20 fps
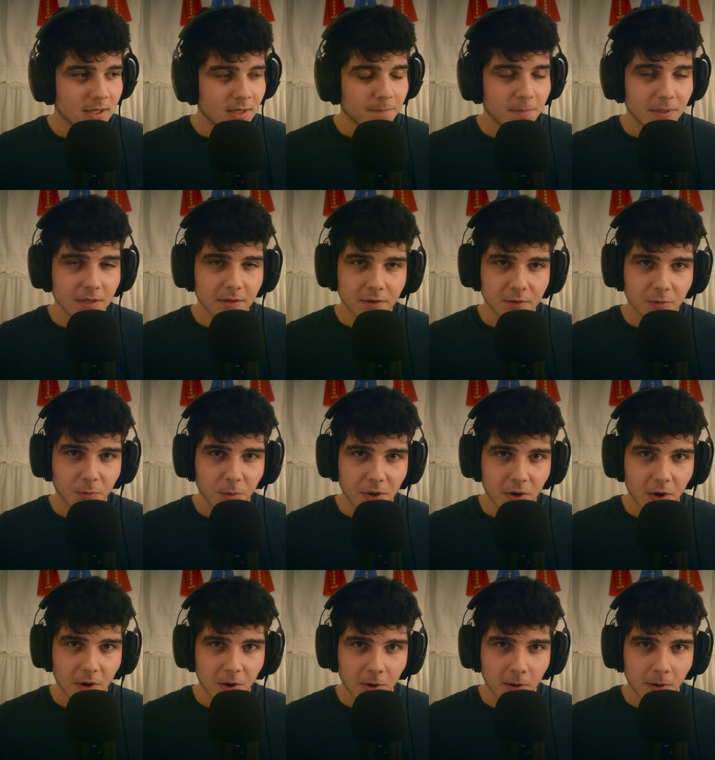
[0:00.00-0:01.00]
Because we
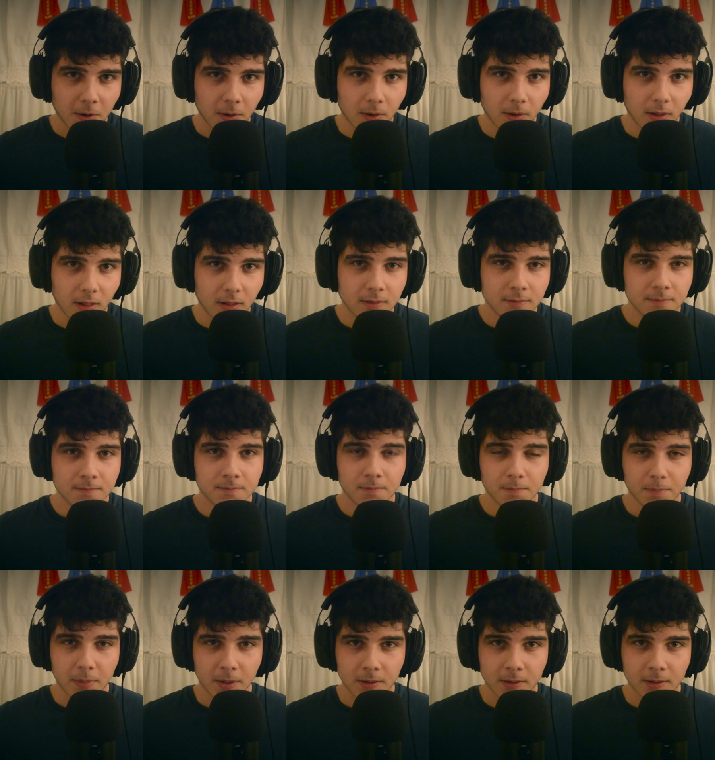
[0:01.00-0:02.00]
are all
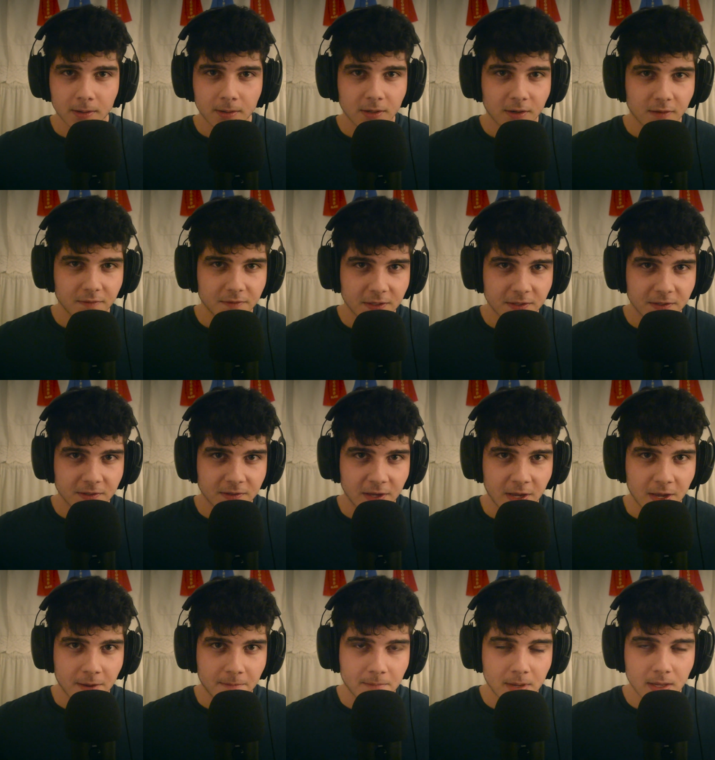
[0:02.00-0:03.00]
part of the
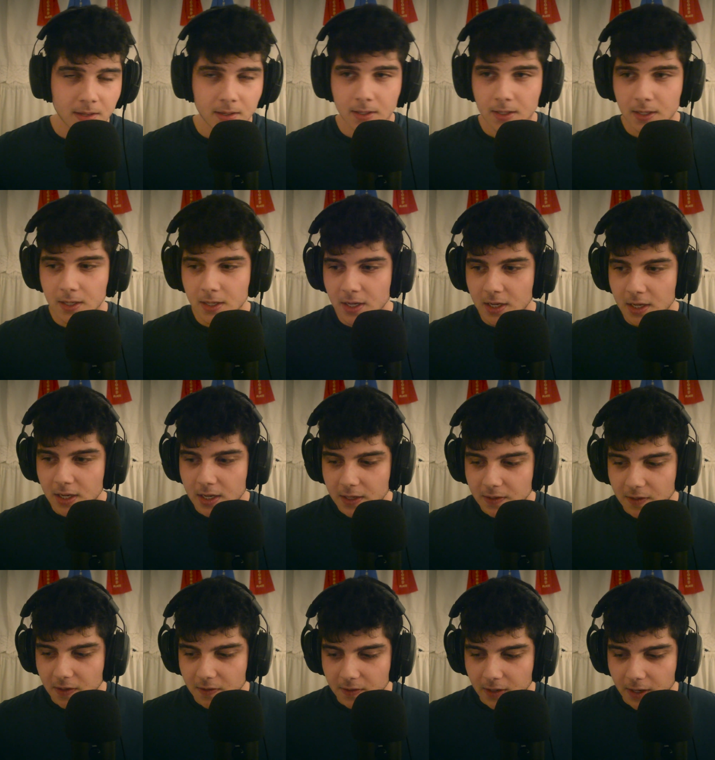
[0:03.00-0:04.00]
same
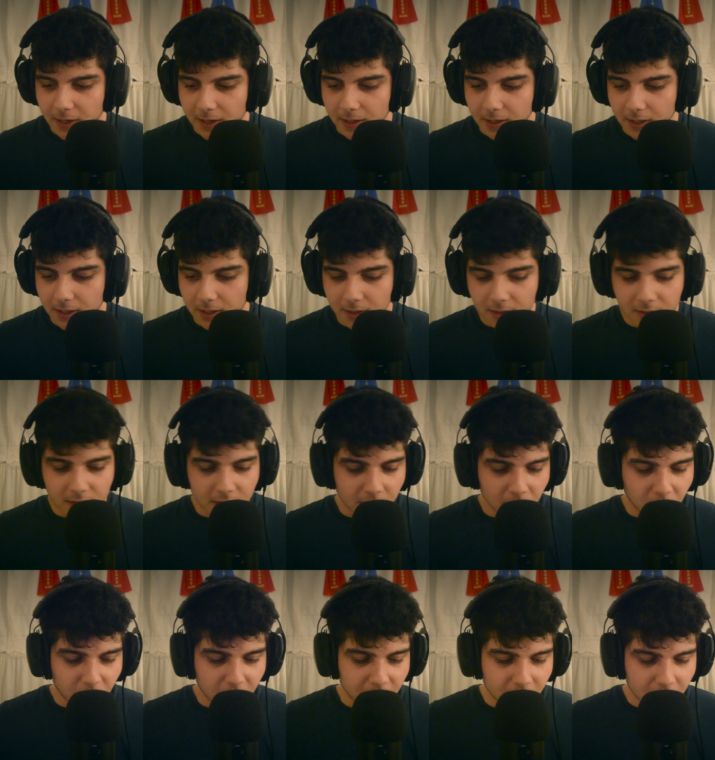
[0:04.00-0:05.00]
society in
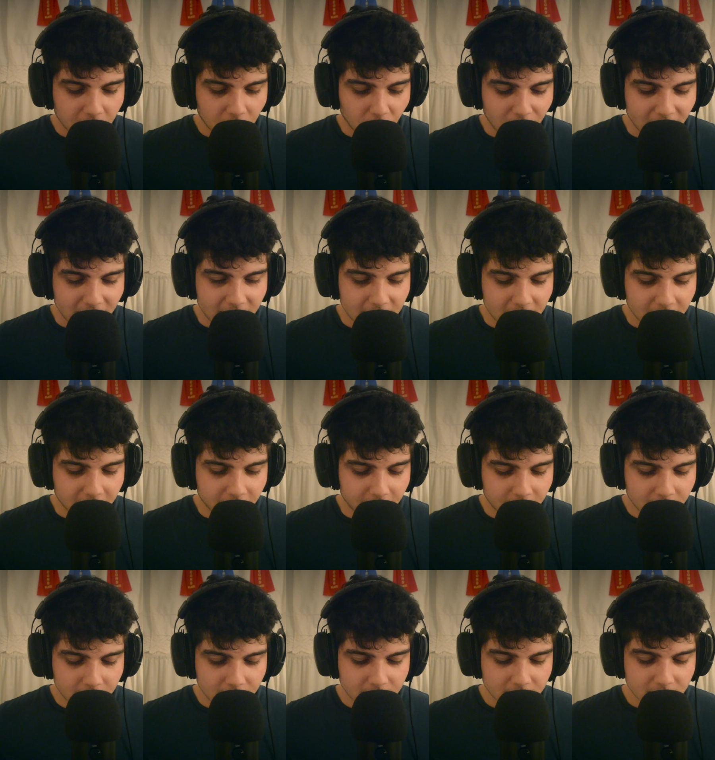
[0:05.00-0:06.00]
which we
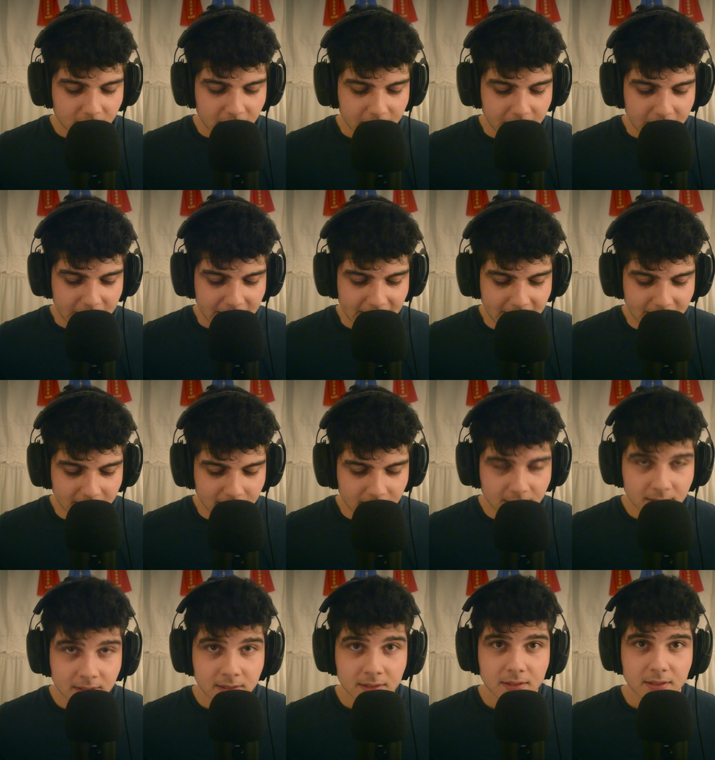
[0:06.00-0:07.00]
live and eat
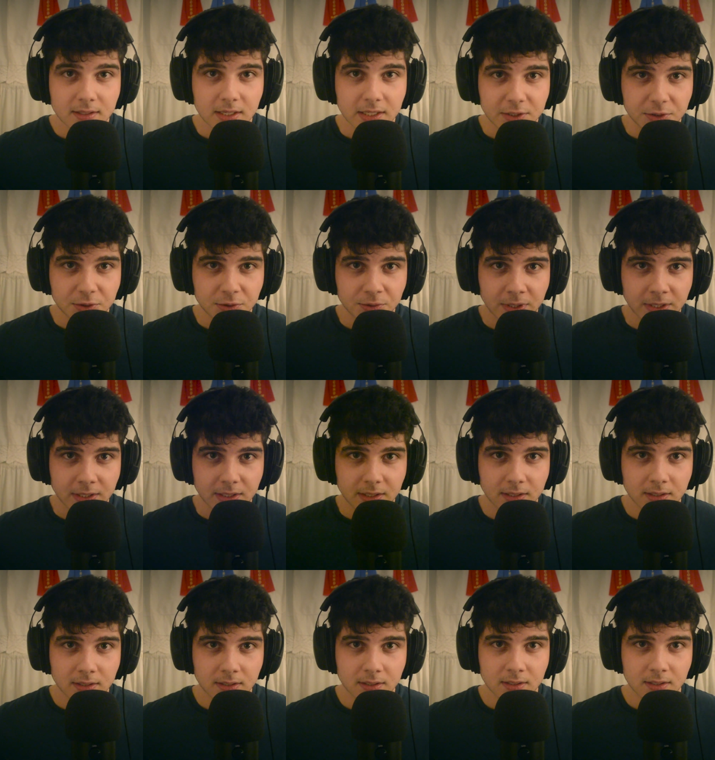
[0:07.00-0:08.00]
and drink.
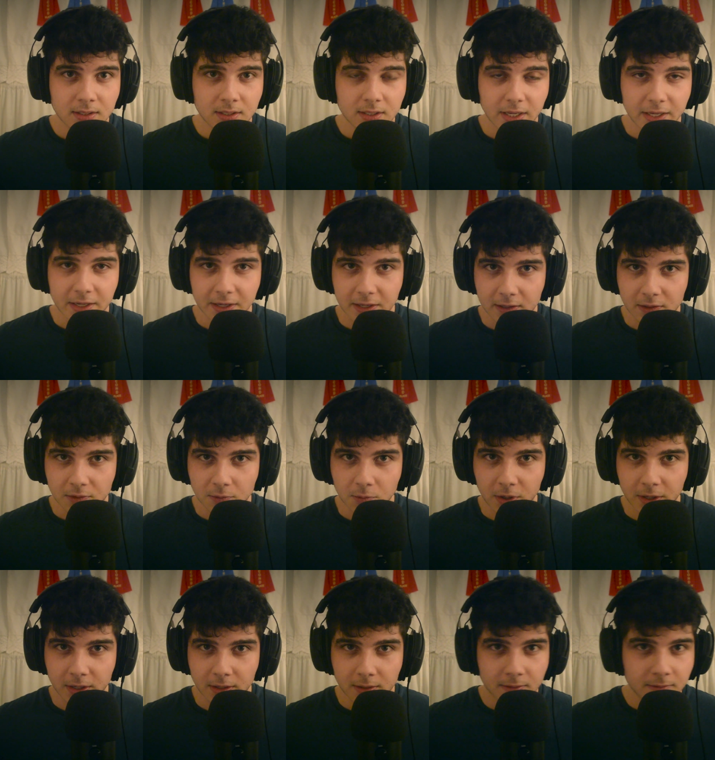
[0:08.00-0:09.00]
And guess
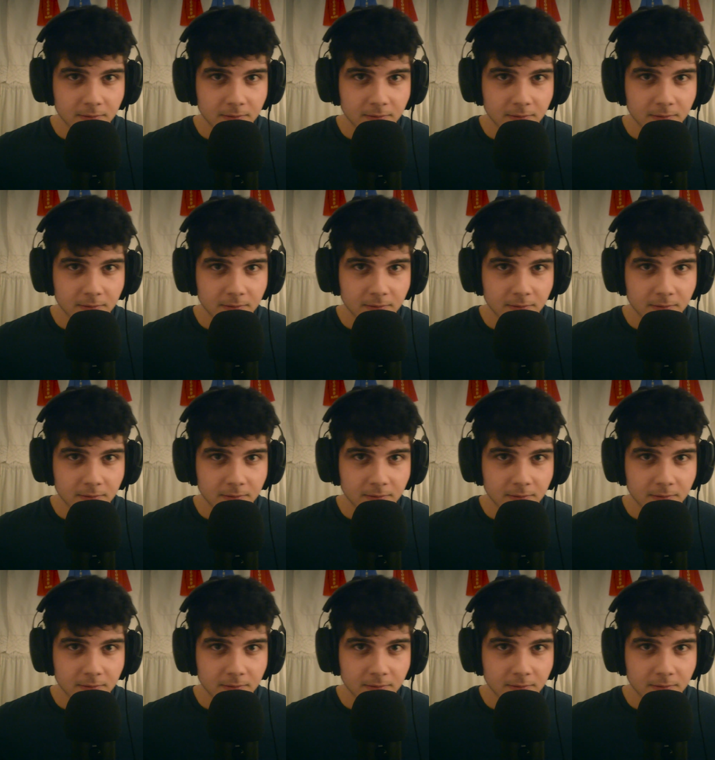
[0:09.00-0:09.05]
what?